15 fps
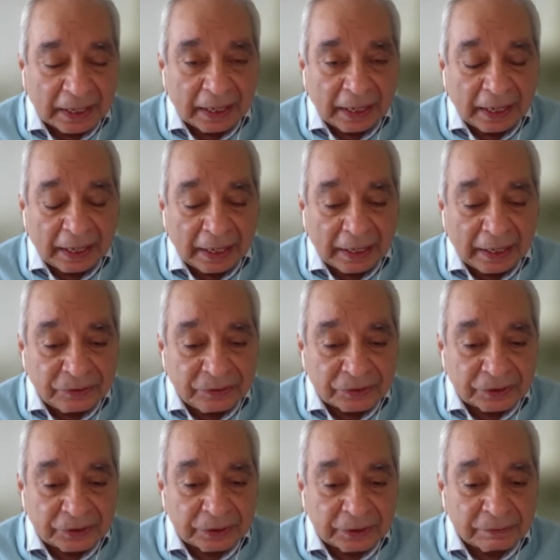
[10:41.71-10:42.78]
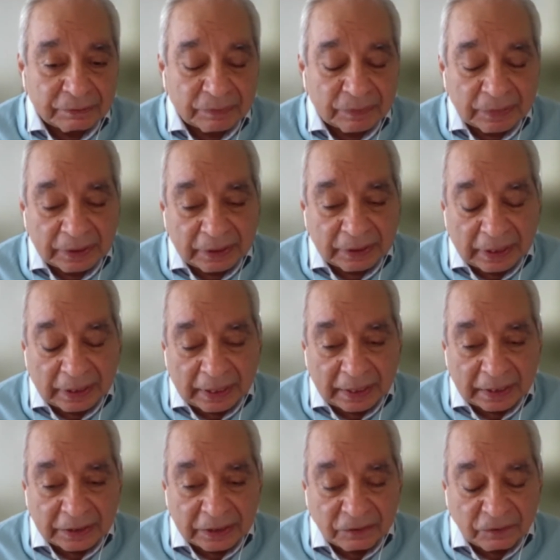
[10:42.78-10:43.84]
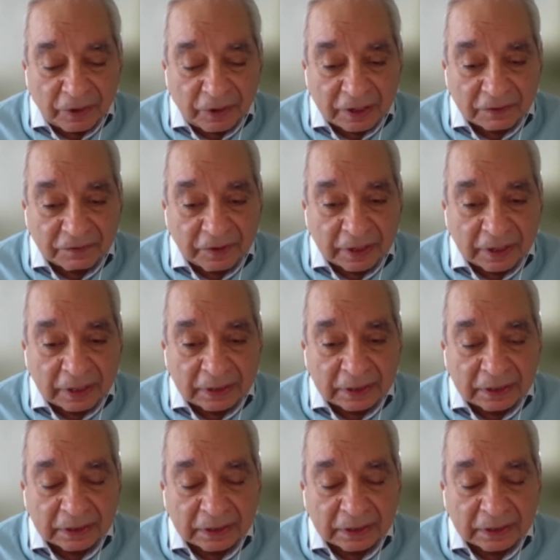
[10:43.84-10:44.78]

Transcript: And I think one of the